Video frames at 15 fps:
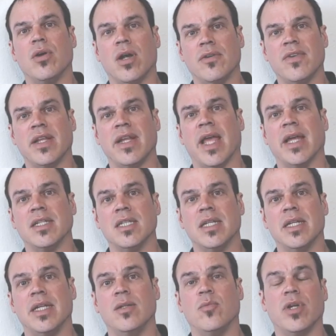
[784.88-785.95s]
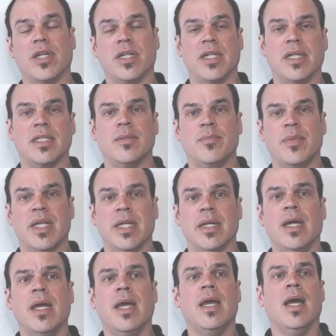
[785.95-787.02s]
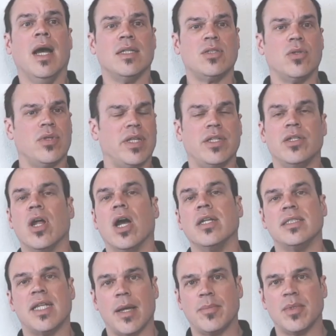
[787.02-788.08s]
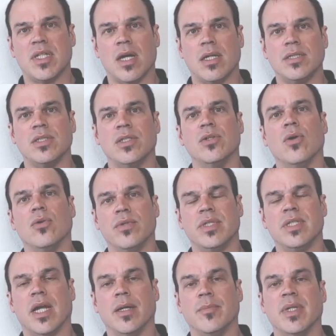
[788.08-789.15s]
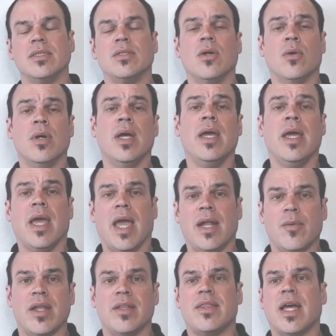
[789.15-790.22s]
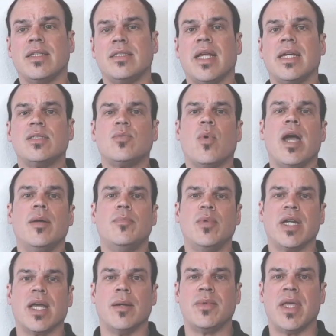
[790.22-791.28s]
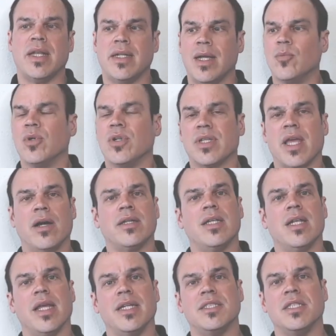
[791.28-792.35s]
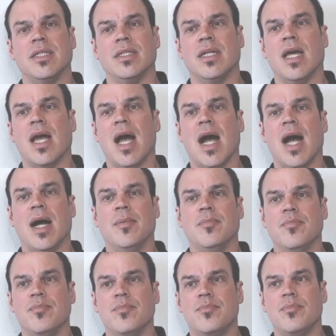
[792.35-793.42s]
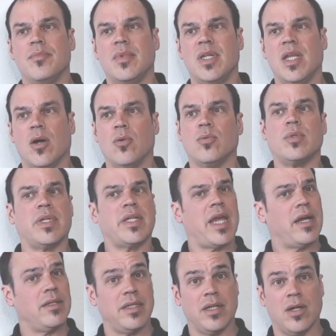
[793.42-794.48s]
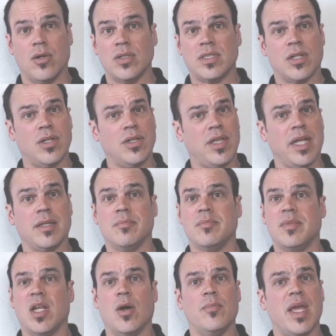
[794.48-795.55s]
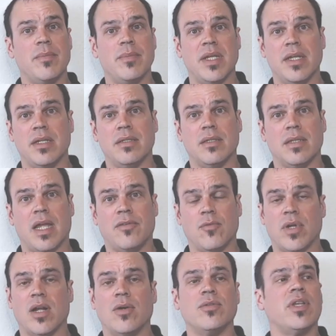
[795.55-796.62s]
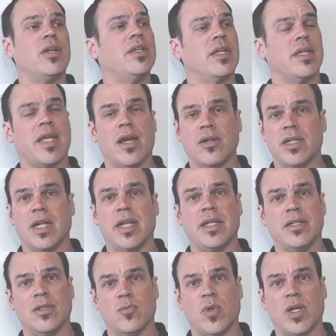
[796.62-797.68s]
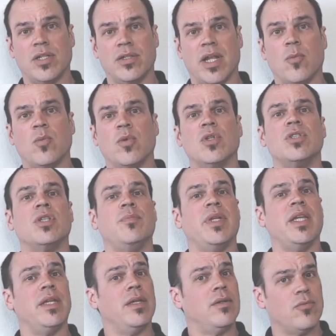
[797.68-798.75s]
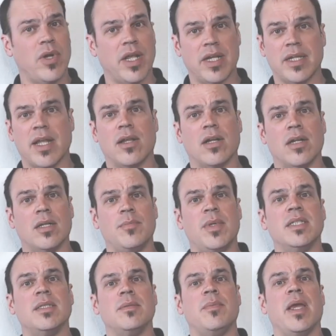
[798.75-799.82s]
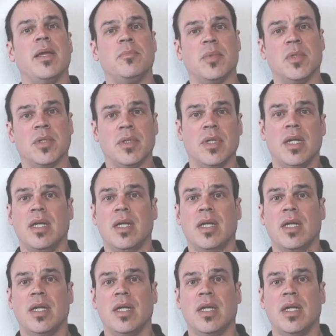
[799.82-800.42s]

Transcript: are financially and where you need to be, so that you're not sabotaging your own retirement. So anyway, that's why I bring up that net worth calculation. It's a good thing. Maybe everyone out there, you calculate what your net worth should be, write it down on a piece of paper,